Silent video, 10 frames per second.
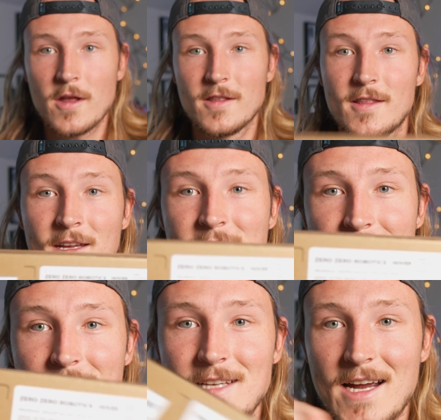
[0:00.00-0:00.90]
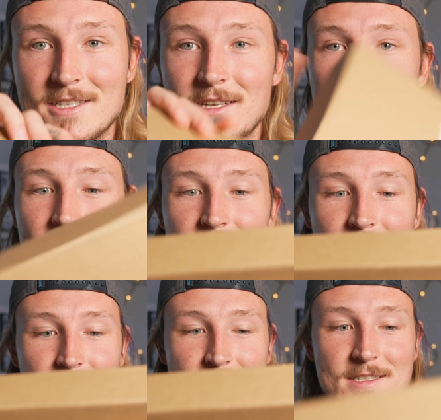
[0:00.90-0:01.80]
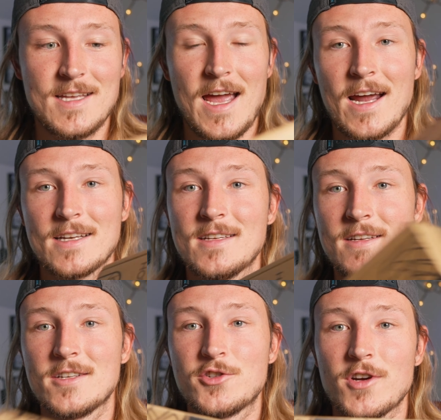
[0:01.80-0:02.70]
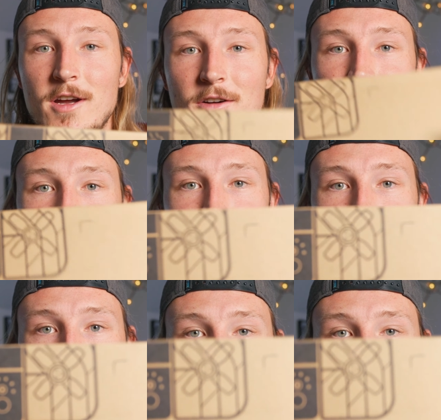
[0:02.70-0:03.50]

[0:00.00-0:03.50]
This is actually the exact drone that I'm